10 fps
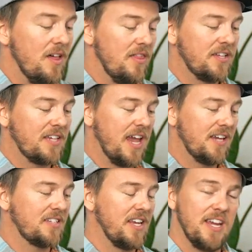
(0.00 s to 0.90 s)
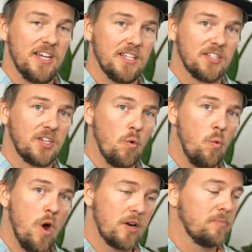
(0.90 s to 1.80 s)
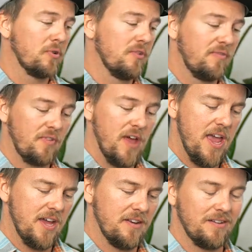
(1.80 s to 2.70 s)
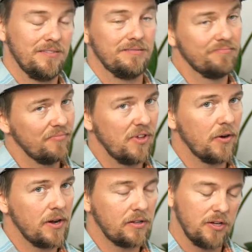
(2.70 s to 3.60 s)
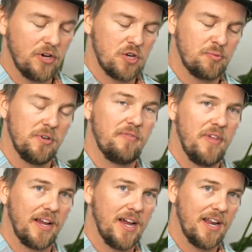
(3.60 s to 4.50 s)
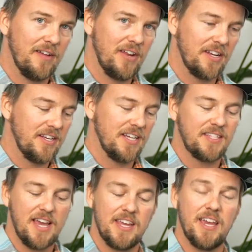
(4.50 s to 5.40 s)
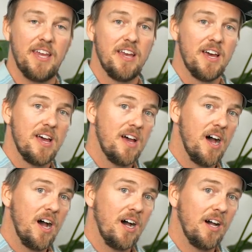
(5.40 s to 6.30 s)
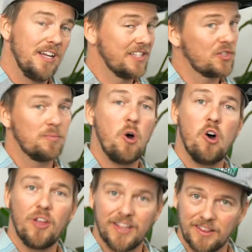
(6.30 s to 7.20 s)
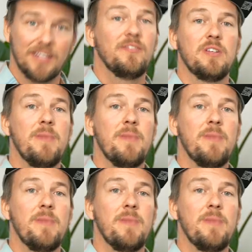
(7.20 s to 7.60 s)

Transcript: This case is waterproof and theoretically crush proof. Thank God I haven't had to test that yet. It's small, it lives